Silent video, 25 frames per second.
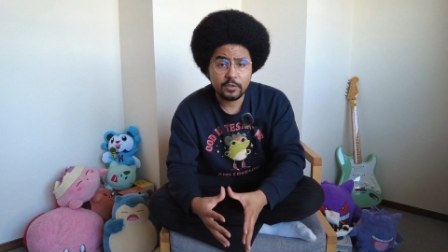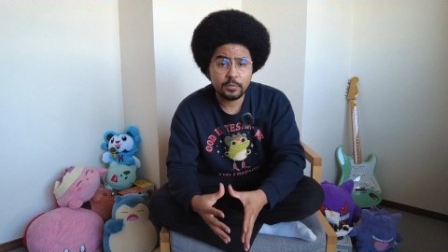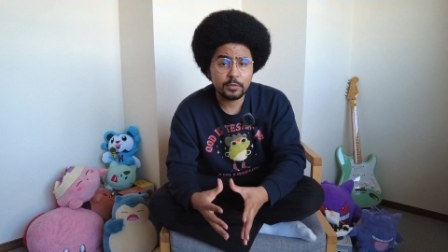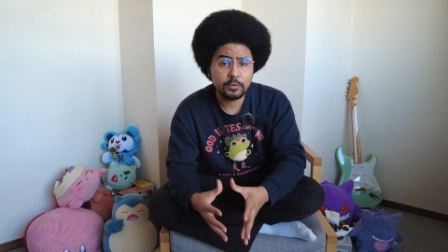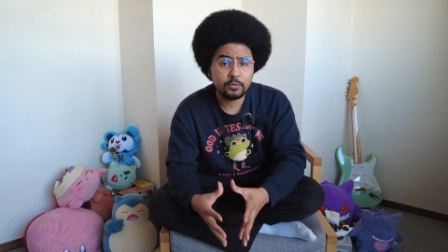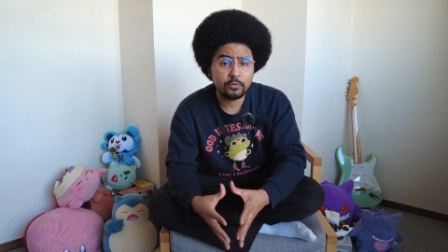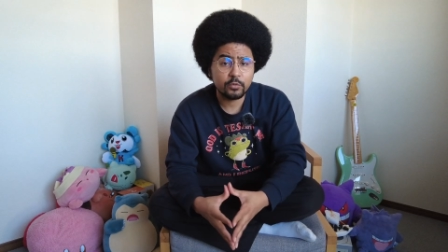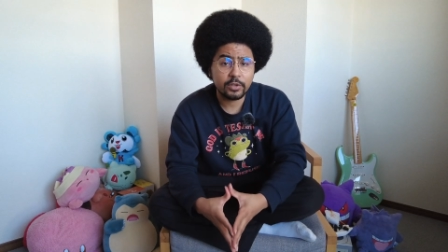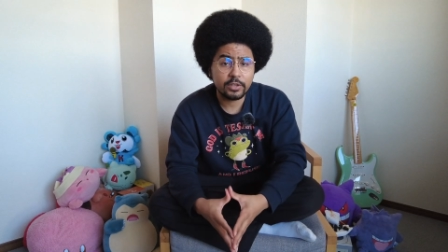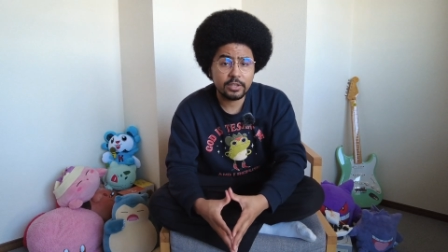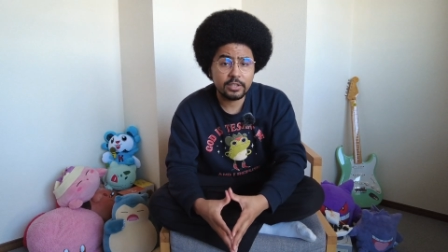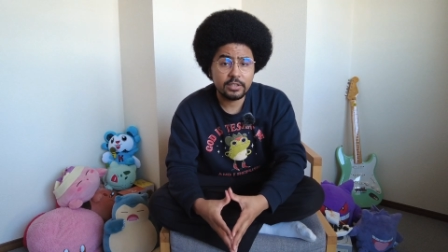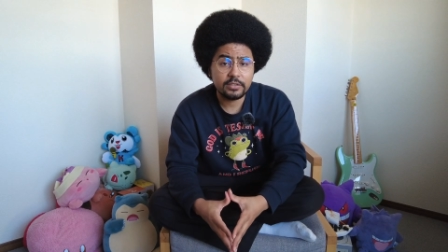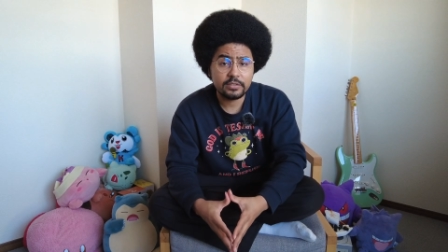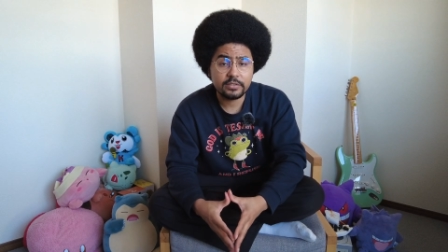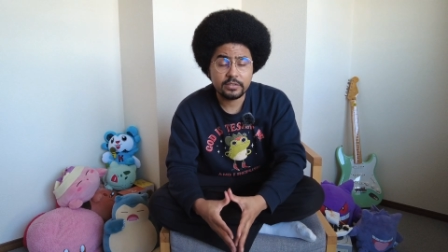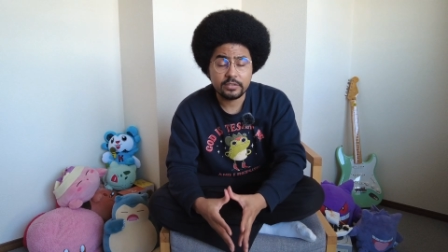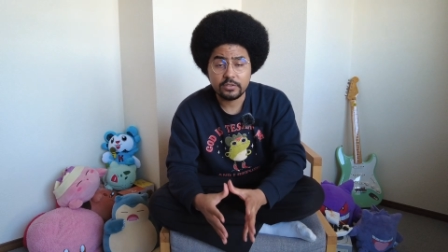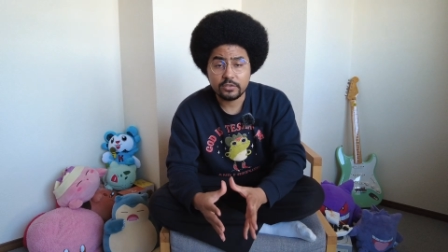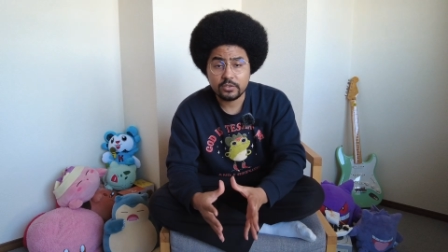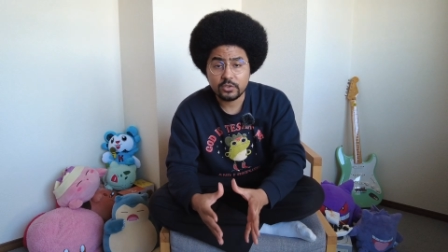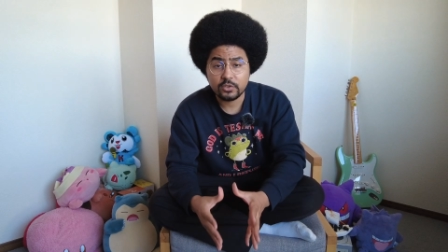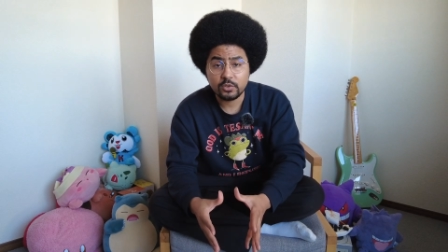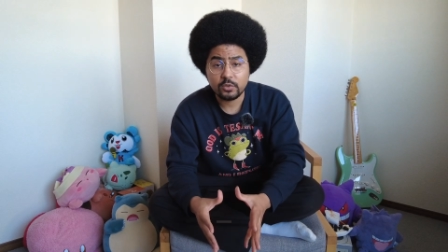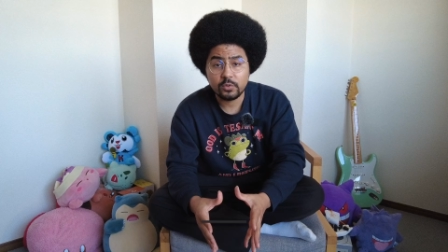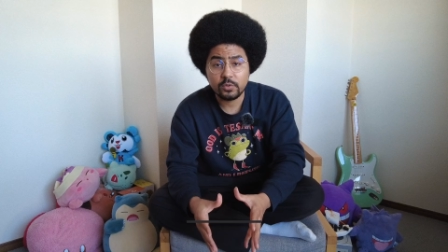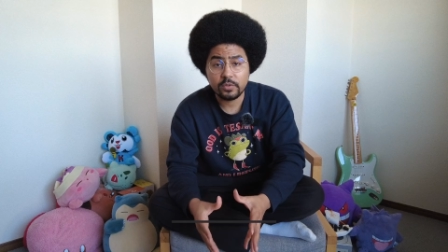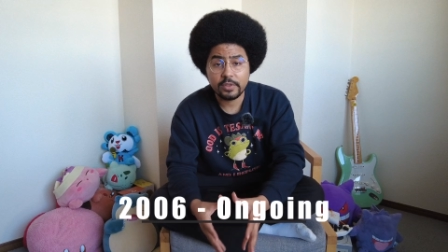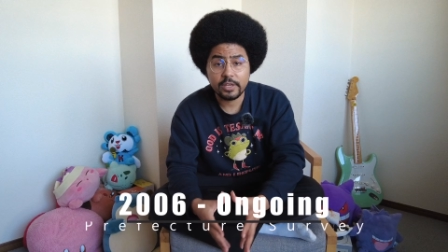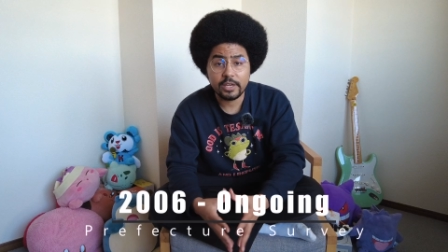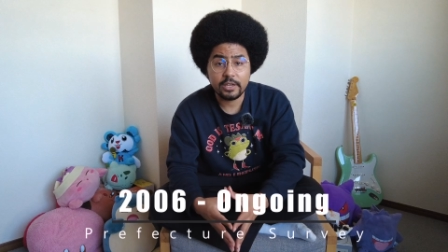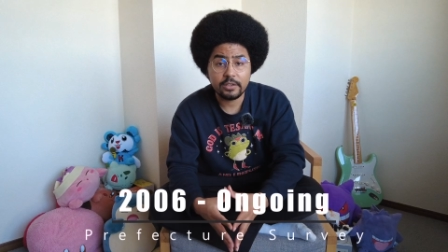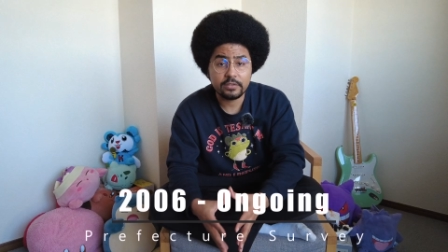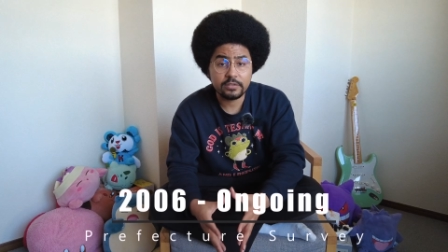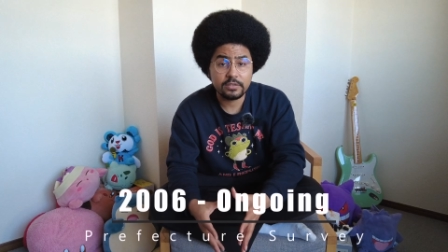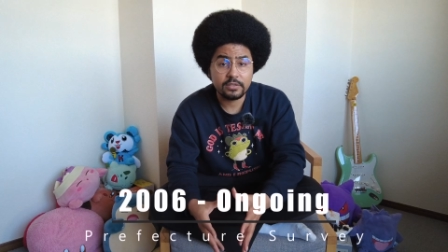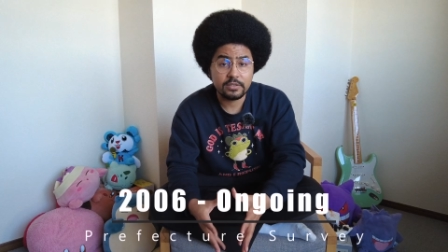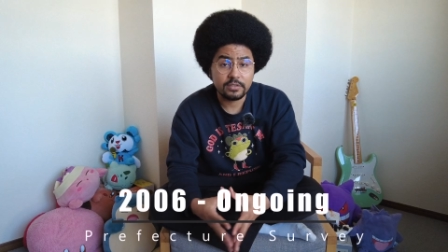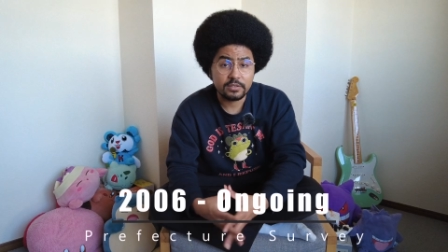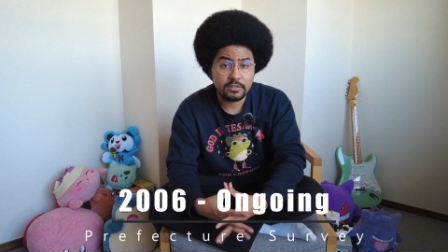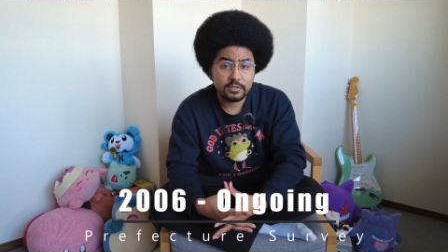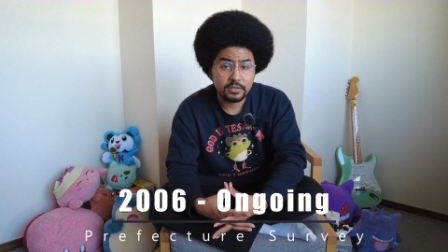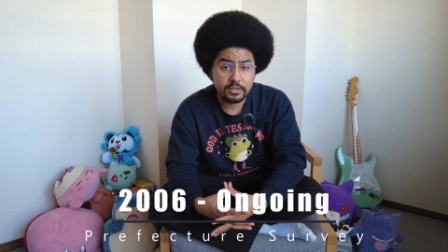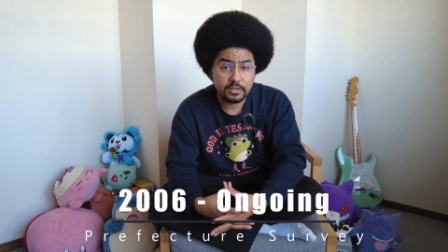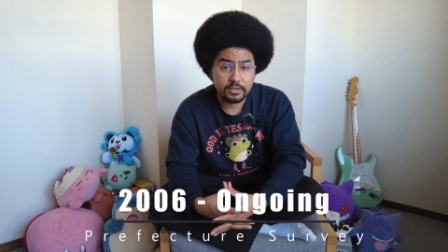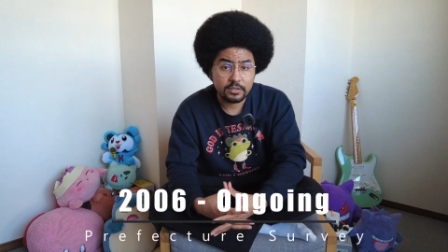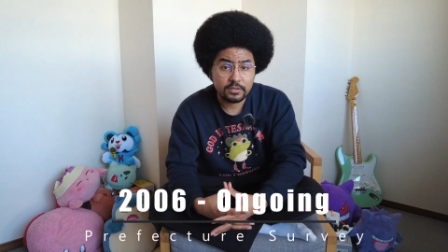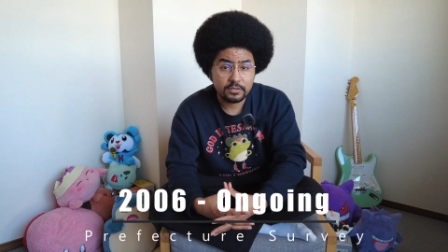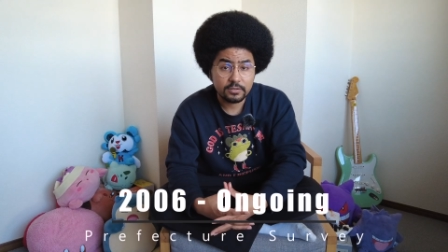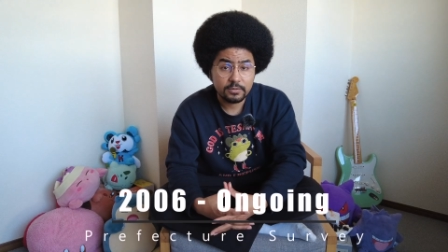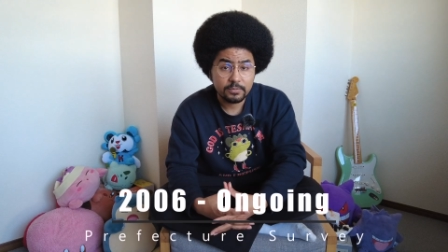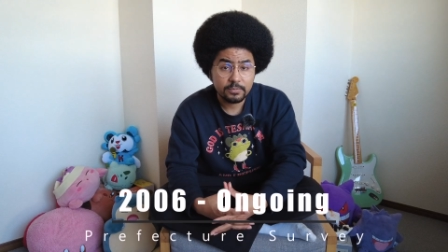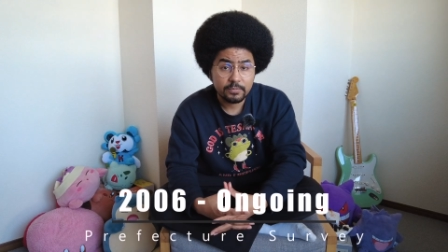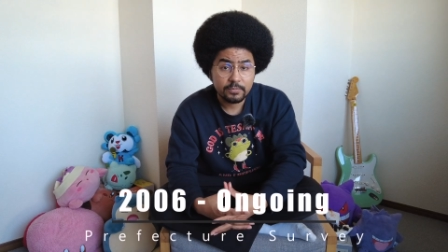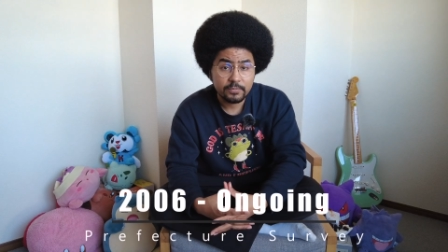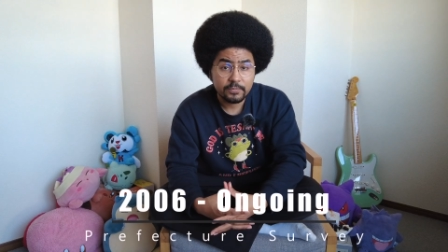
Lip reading: been running since 2006.